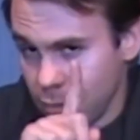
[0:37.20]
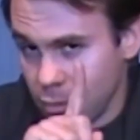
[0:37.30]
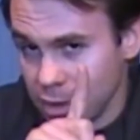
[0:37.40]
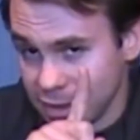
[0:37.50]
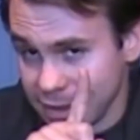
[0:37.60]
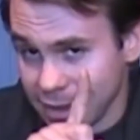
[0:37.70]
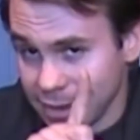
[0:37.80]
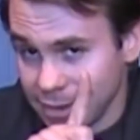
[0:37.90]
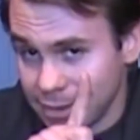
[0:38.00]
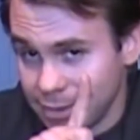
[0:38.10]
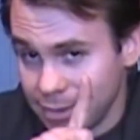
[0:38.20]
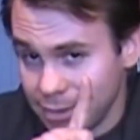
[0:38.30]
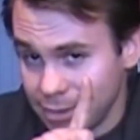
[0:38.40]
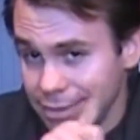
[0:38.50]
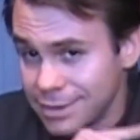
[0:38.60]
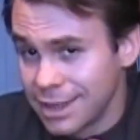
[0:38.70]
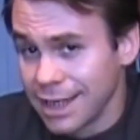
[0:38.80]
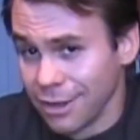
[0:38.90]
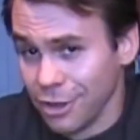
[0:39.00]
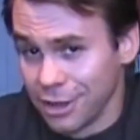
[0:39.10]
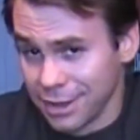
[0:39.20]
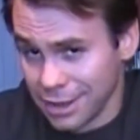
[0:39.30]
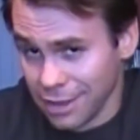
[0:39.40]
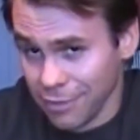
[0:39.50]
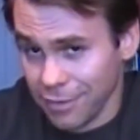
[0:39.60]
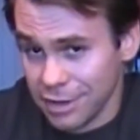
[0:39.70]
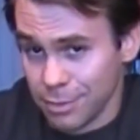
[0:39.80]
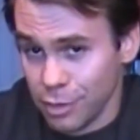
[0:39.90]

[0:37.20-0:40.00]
One second. Take a look at the cover of this